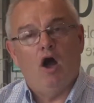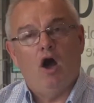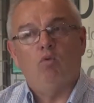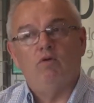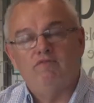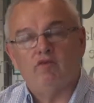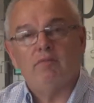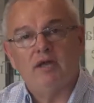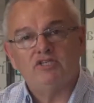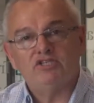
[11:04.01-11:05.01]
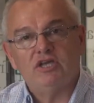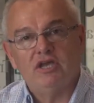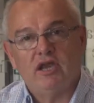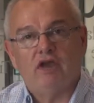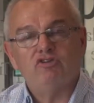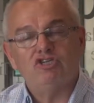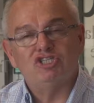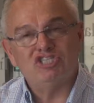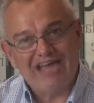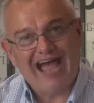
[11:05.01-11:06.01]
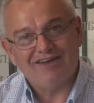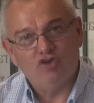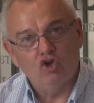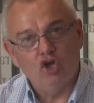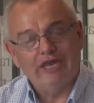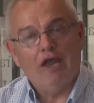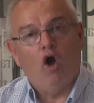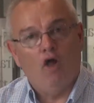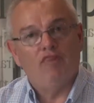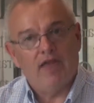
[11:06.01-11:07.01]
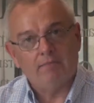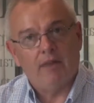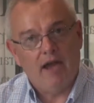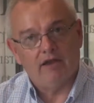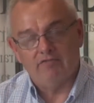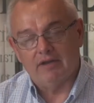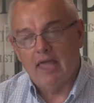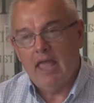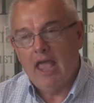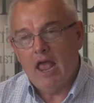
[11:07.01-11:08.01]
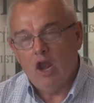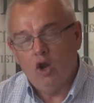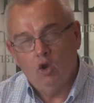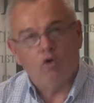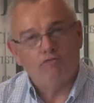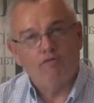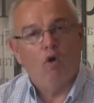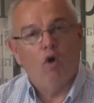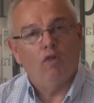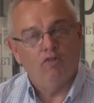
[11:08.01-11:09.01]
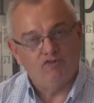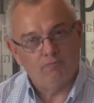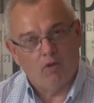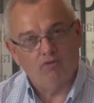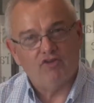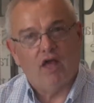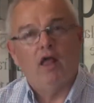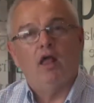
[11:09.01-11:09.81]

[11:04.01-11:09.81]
I would very much encourage you to start early on that part of it. Look for the sponsor,